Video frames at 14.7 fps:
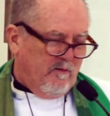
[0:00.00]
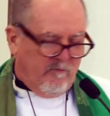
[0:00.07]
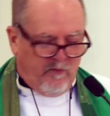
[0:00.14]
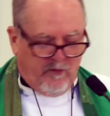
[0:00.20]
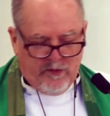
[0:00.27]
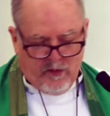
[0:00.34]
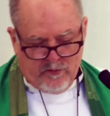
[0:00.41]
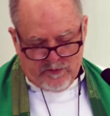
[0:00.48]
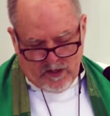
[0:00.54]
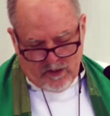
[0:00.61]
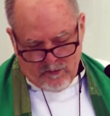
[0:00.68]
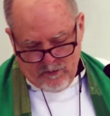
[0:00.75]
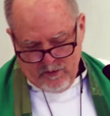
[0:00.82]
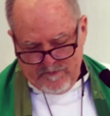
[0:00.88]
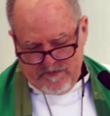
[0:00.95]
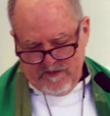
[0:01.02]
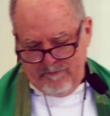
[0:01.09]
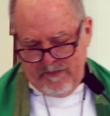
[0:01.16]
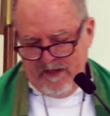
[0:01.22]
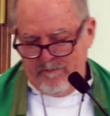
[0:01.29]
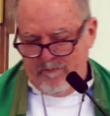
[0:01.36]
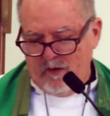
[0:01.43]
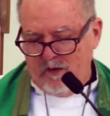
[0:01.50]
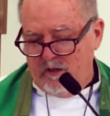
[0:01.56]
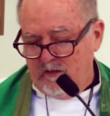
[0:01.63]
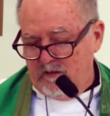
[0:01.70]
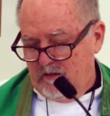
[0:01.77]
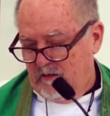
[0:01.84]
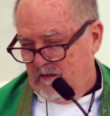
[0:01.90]
For those are groups of
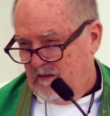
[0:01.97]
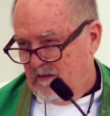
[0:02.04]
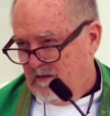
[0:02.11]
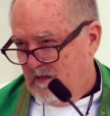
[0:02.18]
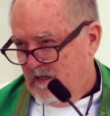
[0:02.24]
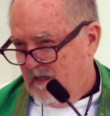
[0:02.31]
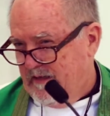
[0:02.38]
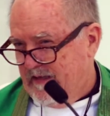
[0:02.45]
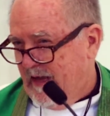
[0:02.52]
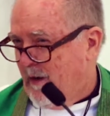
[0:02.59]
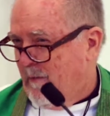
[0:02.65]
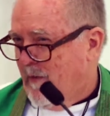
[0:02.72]
people that are